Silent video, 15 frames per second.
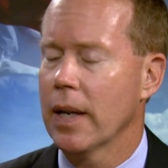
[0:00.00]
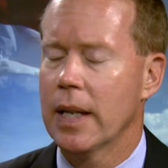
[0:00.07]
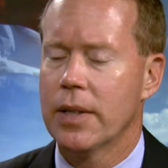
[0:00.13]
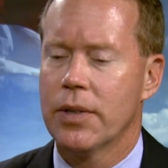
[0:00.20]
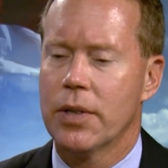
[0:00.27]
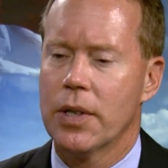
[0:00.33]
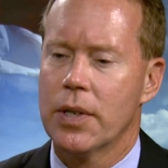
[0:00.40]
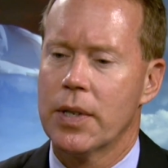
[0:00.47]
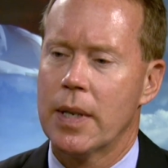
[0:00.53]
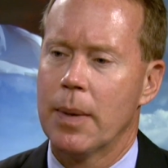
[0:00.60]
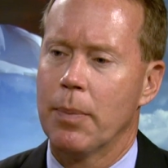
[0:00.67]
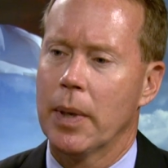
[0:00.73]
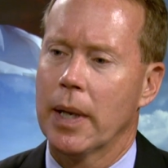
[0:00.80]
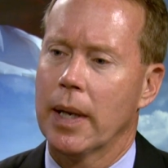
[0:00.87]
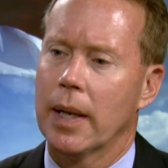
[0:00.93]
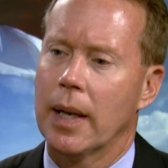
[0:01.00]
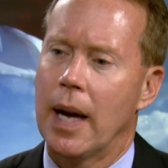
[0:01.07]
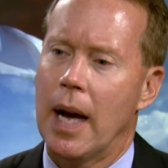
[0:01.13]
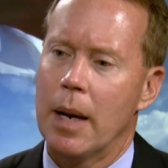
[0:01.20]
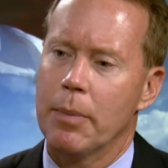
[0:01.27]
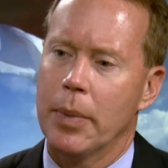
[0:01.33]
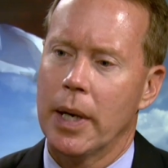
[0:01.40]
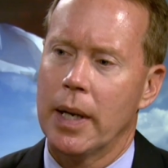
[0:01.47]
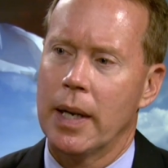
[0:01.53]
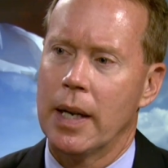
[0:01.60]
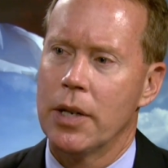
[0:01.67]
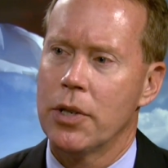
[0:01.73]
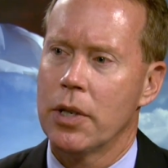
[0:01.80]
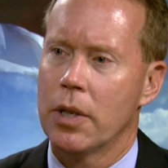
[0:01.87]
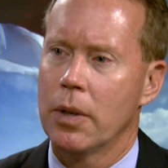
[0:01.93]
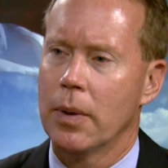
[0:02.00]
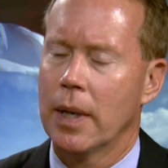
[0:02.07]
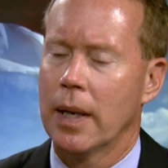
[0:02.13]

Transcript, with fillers: It's just simply a hot button issue,